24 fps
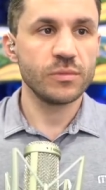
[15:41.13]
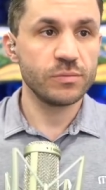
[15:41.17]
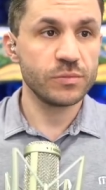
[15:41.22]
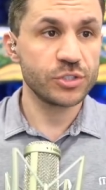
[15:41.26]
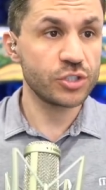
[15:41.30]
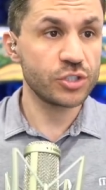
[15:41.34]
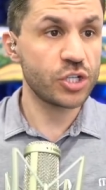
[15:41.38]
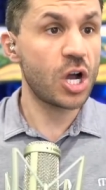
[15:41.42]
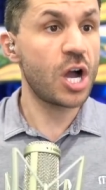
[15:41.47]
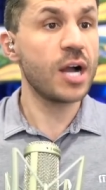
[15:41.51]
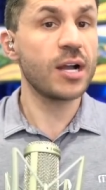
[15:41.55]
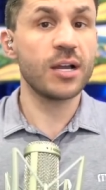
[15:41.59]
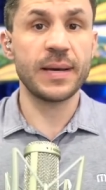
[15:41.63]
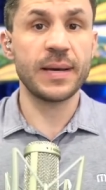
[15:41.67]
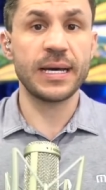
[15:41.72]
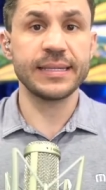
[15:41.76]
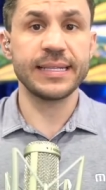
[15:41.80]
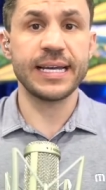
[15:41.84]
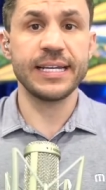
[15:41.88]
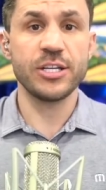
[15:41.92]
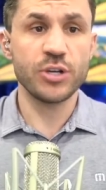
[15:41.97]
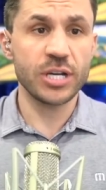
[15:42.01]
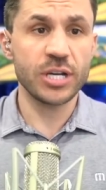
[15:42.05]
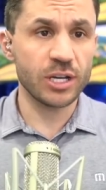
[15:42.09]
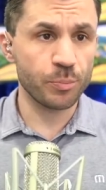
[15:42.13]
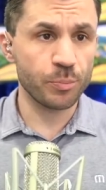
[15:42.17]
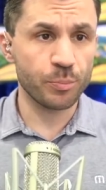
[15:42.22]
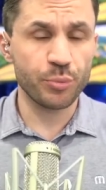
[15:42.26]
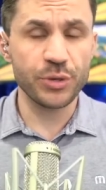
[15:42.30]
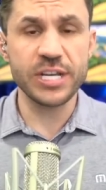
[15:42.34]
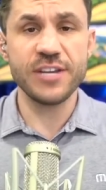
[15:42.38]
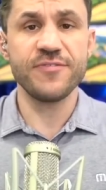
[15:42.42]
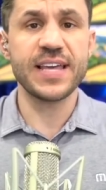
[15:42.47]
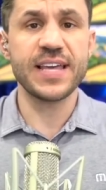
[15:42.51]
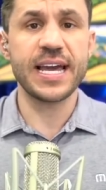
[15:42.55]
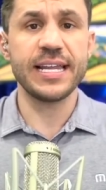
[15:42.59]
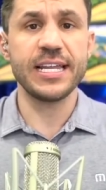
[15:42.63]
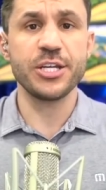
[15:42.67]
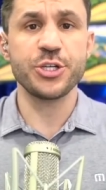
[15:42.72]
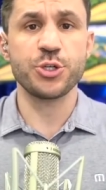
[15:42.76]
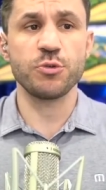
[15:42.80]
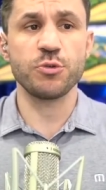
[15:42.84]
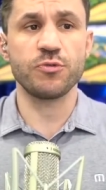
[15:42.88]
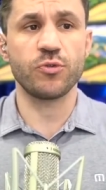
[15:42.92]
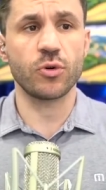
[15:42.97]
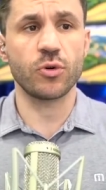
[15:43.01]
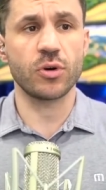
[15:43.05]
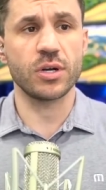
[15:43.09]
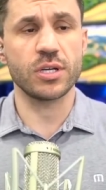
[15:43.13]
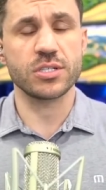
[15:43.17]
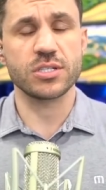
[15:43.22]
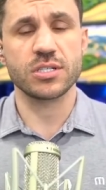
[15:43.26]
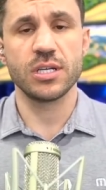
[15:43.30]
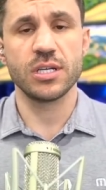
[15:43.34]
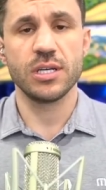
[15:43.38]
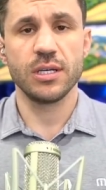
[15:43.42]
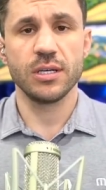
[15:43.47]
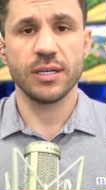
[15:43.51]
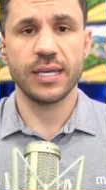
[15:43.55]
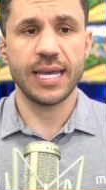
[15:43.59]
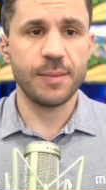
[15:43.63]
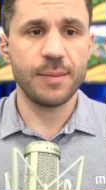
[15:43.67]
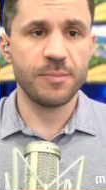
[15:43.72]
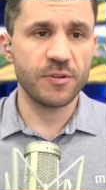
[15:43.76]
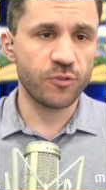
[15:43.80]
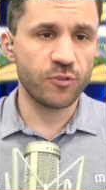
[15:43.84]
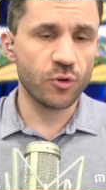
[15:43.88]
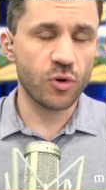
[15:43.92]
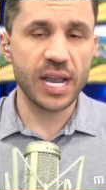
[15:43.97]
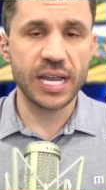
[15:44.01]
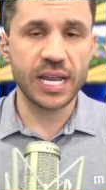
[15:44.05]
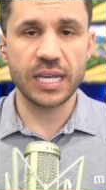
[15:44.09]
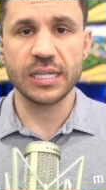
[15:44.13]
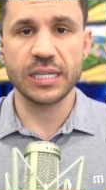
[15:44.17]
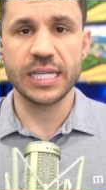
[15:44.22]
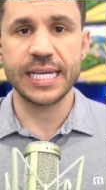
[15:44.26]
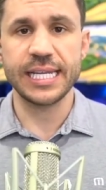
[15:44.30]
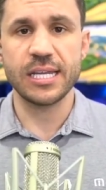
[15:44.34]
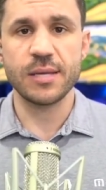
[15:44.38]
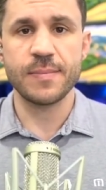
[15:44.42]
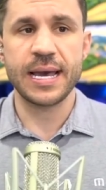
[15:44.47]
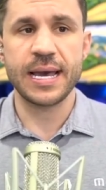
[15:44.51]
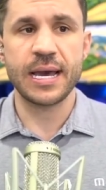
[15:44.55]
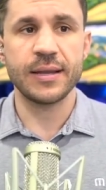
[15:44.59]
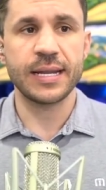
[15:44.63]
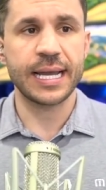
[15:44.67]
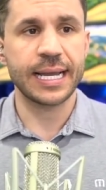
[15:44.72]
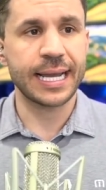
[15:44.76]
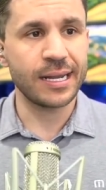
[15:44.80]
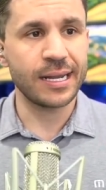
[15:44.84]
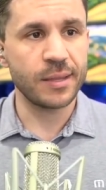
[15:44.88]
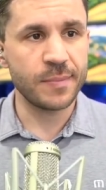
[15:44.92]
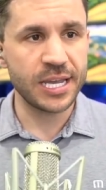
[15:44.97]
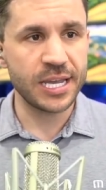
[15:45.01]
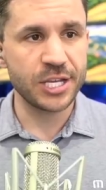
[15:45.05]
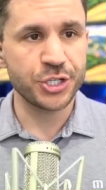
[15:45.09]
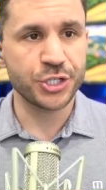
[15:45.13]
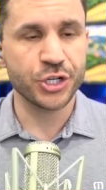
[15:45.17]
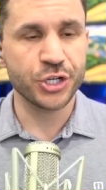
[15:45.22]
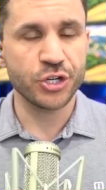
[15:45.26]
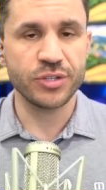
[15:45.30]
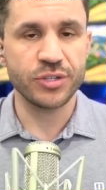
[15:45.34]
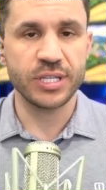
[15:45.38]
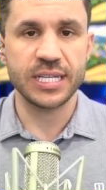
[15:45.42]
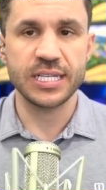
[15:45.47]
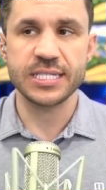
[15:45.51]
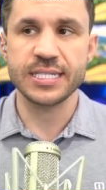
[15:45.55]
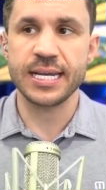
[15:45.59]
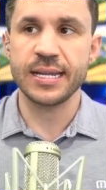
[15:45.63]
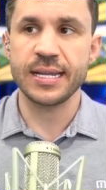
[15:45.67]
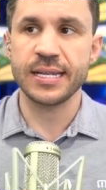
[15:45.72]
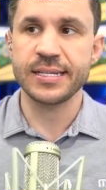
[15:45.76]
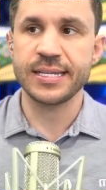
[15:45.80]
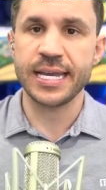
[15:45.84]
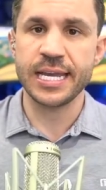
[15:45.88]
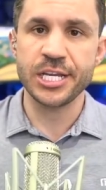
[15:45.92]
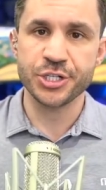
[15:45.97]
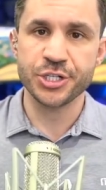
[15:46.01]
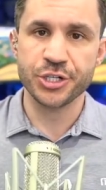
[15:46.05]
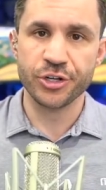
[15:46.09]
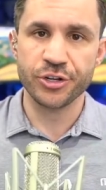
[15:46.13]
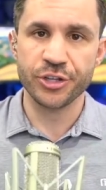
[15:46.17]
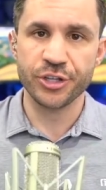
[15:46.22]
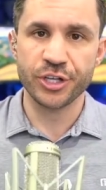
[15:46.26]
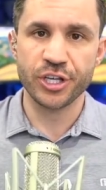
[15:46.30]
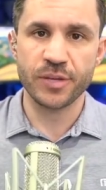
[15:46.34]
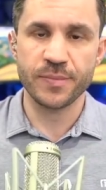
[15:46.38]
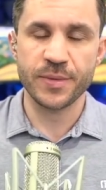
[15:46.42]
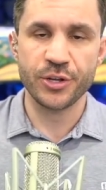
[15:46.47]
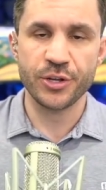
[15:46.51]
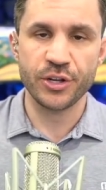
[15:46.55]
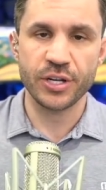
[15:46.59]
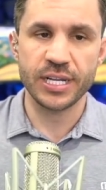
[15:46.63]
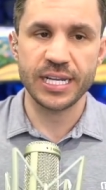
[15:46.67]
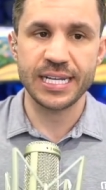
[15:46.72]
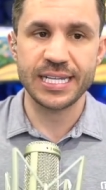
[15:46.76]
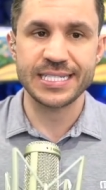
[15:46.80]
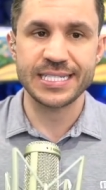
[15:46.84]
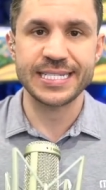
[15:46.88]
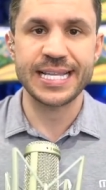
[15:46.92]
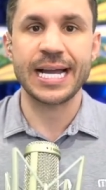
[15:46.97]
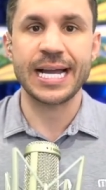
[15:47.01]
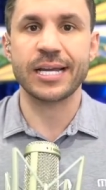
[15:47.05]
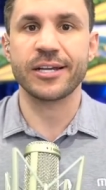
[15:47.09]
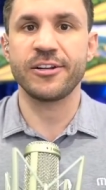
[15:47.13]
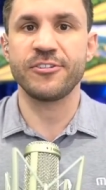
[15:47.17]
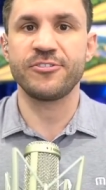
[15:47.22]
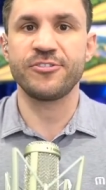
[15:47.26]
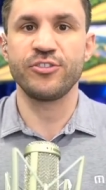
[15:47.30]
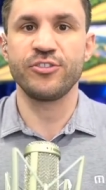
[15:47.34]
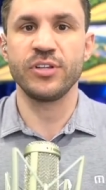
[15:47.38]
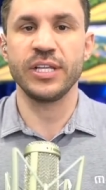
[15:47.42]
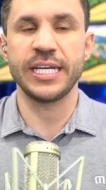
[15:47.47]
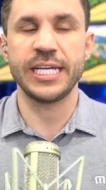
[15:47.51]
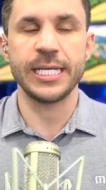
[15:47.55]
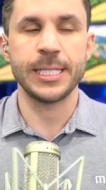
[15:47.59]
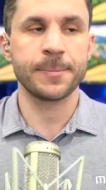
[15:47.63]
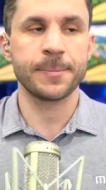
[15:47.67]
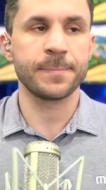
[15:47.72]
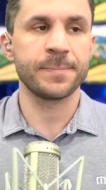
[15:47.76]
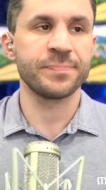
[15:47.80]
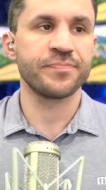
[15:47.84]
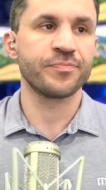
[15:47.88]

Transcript: talk about that. You got to brief that issue for us. Okay, before I can let him out, I got to make sure that he's not a danger to the community and he's not going to flee.